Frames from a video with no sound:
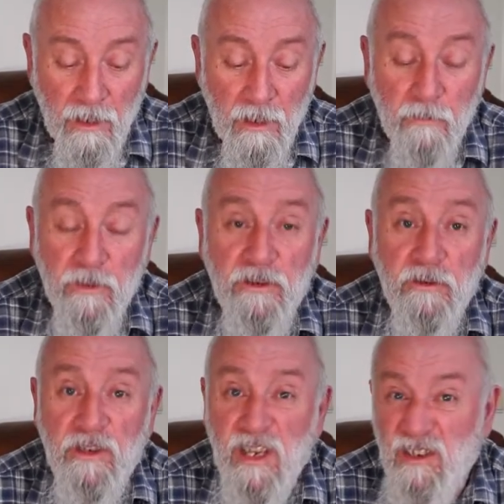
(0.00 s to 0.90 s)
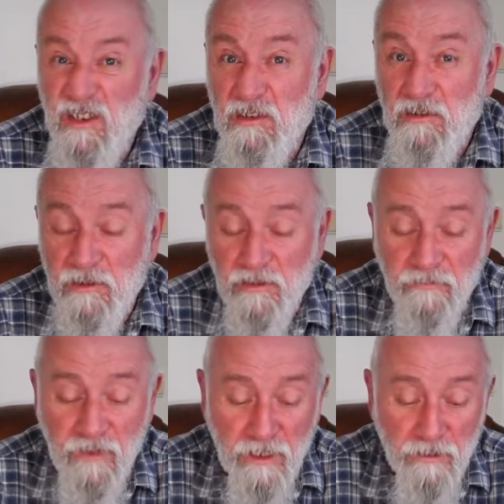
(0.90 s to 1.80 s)
My success to
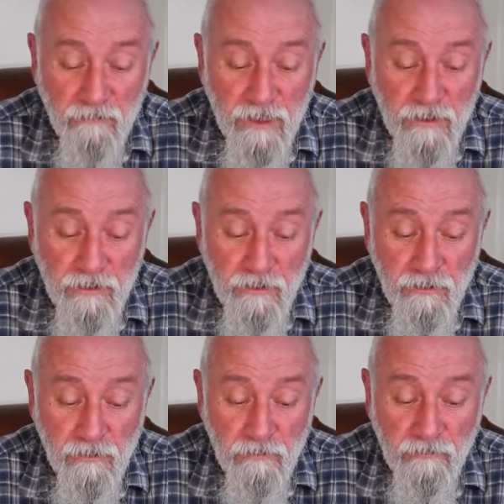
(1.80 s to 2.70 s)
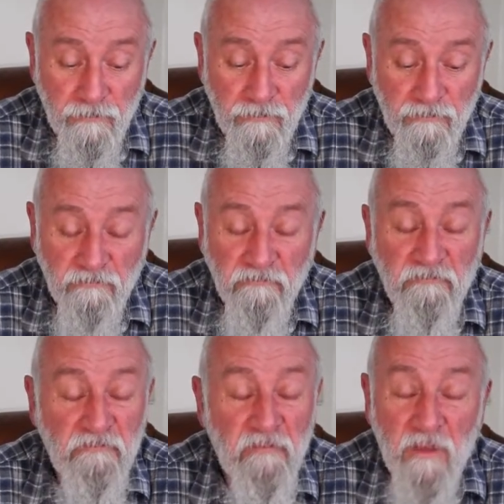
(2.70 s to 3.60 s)
failure ratio
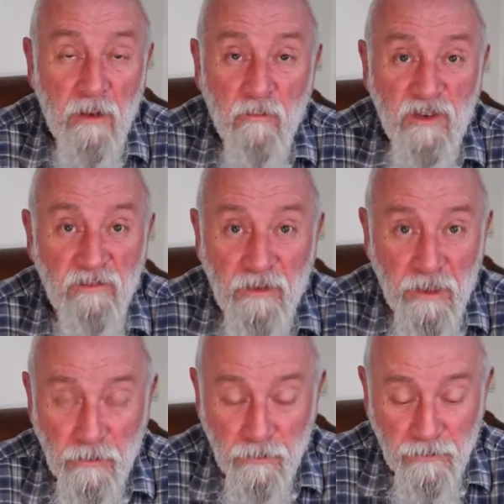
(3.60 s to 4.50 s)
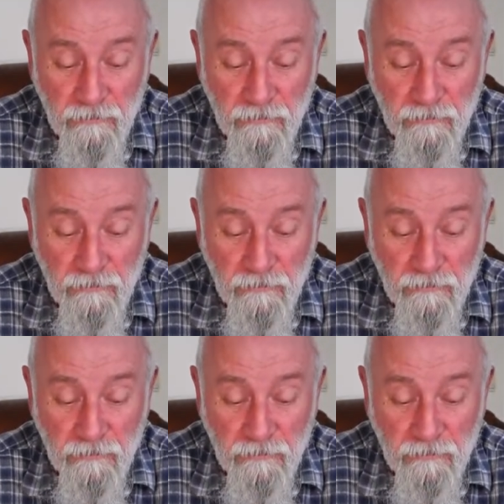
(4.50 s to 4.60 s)
wasn't very good,